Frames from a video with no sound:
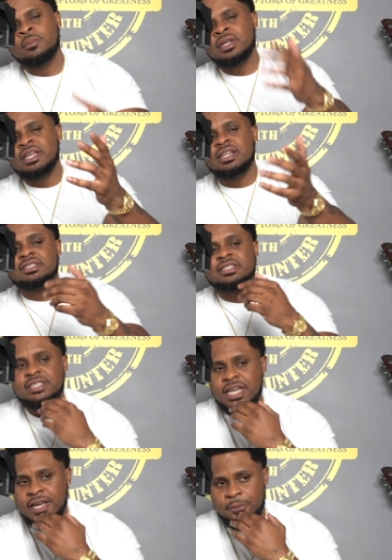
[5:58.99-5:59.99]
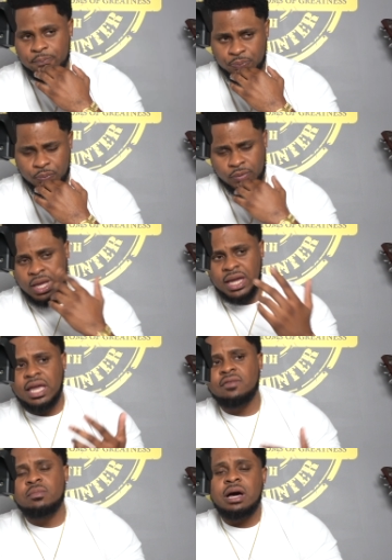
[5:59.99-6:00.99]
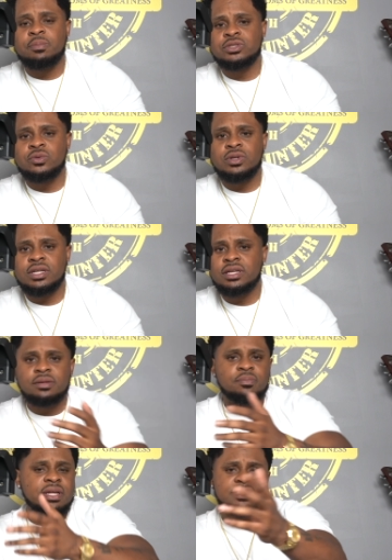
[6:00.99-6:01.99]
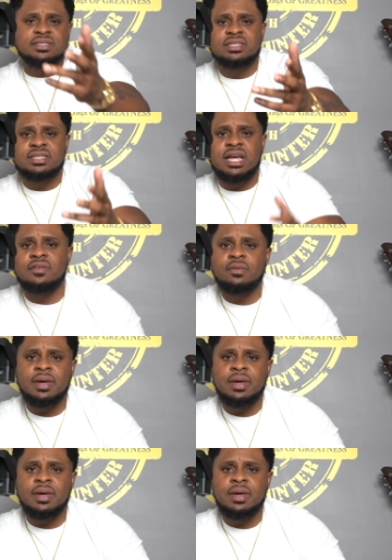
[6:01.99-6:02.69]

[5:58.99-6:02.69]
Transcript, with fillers: But needless to say, I gave him my opportunity. Best decision I ever